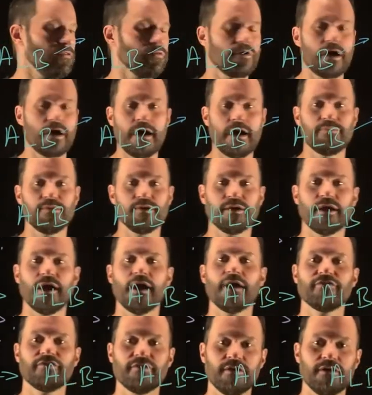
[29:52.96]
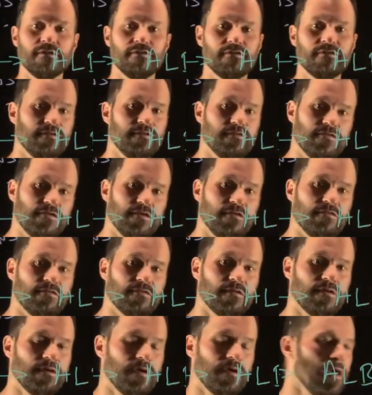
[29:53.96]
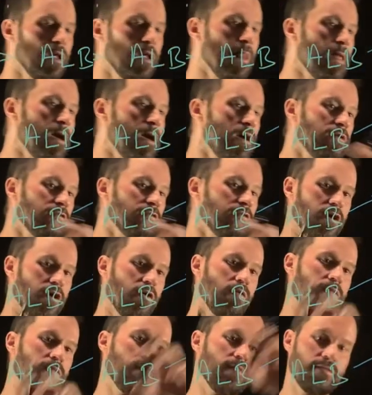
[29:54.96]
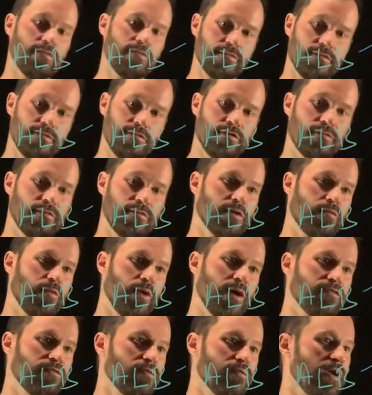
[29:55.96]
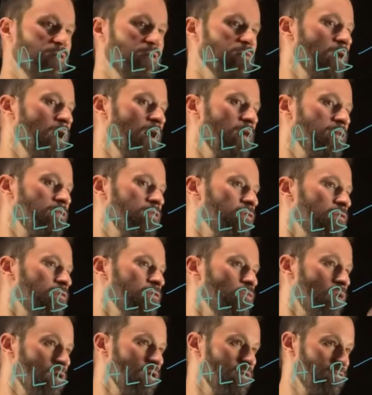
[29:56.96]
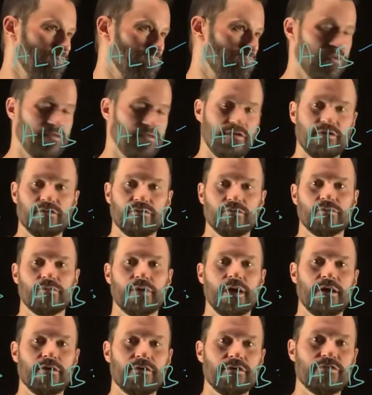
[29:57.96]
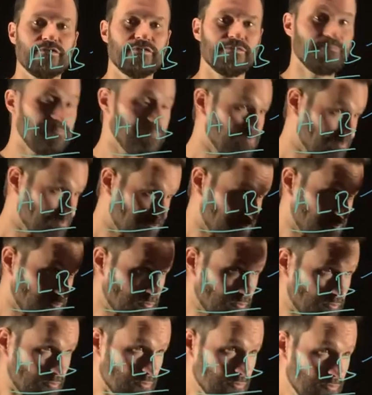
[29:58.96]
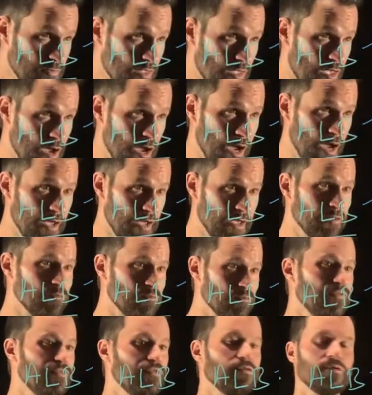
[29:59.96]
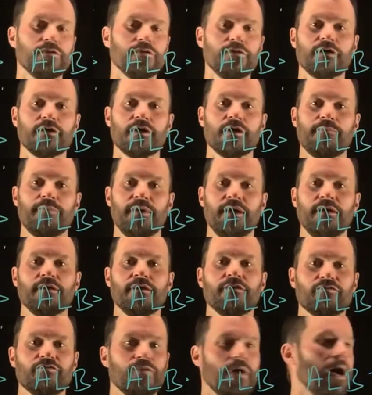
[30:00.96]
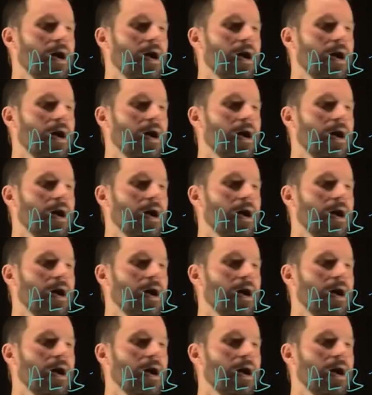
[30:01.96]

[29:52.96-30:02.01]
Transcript: application instances. So your request will get routed to one of the particular routers. It will do a lookup in its route